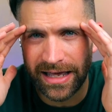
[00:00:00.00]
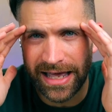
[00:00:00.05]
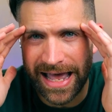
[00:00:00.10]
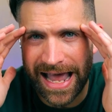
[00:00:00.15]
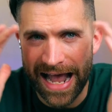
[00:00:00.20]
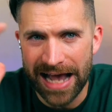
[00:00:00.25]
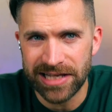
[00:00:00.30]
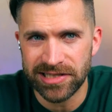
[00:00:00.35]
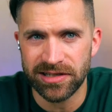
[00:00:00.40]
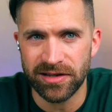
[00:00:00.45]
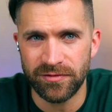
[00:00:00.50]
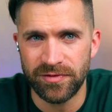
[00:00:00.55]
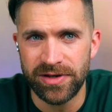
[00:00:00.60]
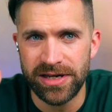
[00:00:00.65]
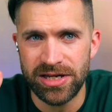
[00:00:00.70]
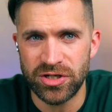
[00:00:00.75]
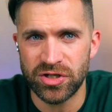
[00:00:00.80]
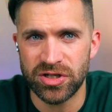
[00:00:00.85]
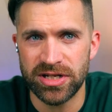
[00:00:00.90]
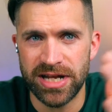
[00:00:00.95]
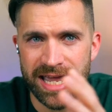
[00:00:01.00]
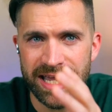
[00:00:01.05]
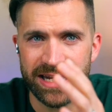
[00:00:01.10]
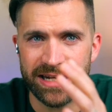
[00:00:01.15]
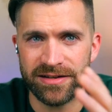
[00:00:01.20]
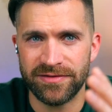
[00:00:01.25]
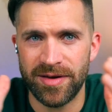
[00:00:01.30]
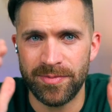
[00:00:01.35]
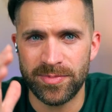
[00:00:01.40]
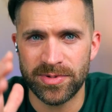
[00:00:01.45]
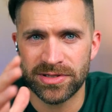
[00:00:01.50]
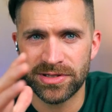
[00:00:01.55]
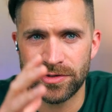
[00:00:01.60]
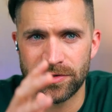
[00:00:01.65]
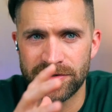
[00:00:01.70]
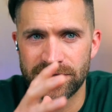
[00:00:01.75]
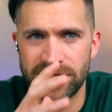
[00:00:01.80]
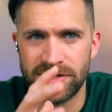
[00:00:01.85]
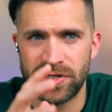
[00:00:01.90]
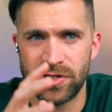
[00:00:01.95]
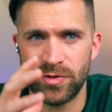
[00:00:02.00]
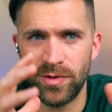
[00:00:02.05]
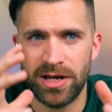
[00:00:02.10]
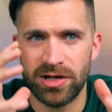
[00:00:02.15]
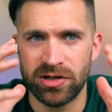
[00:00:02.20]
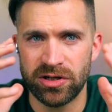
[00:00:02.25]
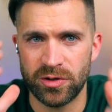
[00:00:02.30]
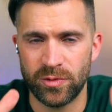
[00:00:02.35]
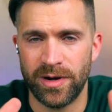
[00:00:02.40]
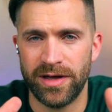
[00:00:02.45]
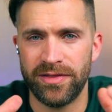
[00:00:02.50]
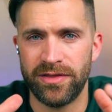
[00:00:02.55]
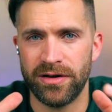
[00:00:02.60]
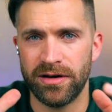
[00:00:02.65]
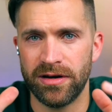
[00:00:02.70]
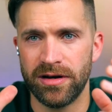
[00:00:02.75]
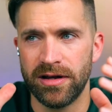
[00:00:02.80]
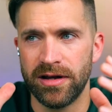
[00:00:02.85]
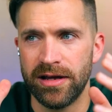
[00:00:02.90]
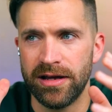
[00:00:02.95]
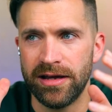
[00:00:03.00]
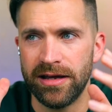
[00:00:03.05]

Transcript: ask of each negative episode or situation whether